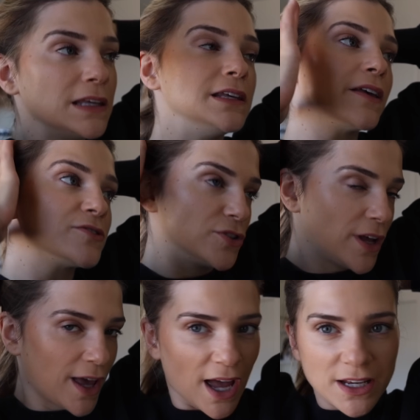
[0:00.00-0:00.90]

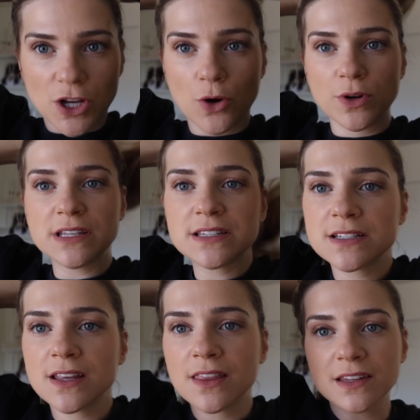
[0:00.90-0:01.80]
Yesterday I
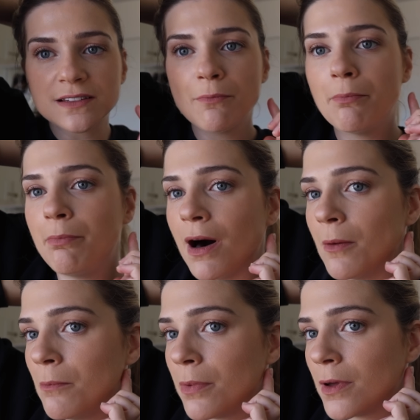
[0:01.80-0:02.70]
noticed this
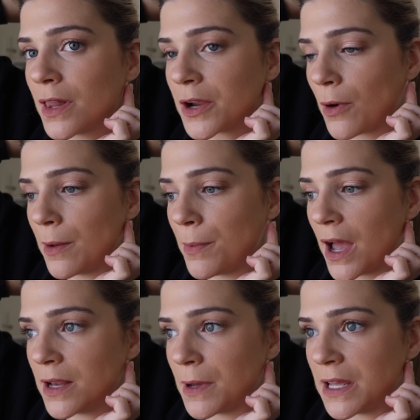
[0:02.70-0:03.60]
bump like right
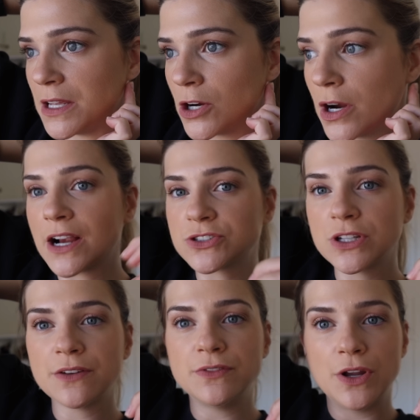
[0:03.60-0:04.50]
behind my ear.
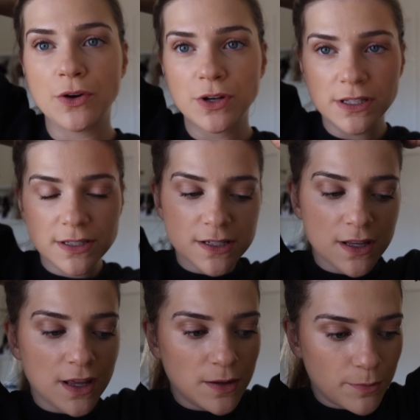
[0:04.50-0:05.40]
Actually, I've noticed
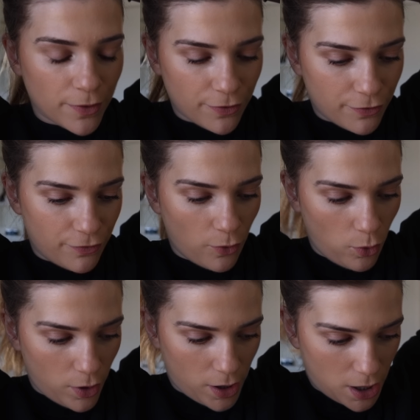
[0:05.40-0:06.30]
it
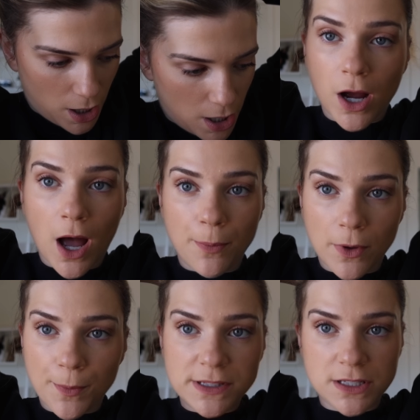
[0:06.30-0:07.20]
before. A couple
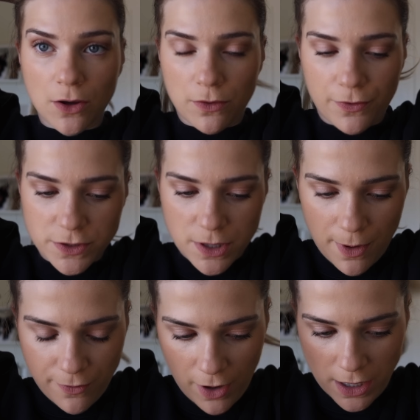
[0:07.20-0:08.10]
of months ago, the first time
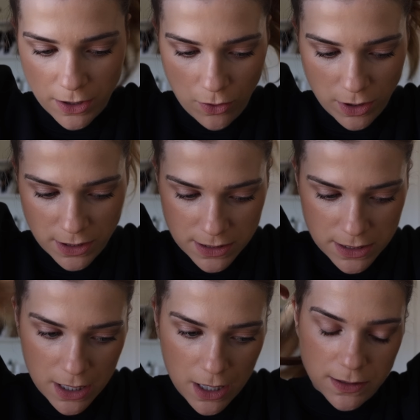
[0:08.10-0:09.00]
ever, I
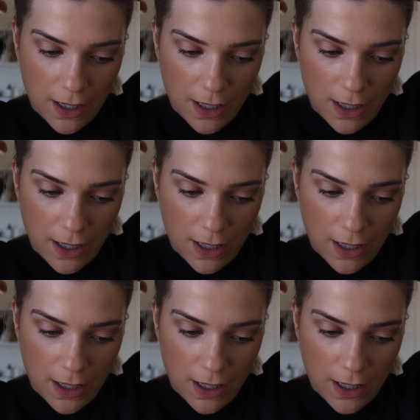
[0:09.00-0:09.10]
noticed this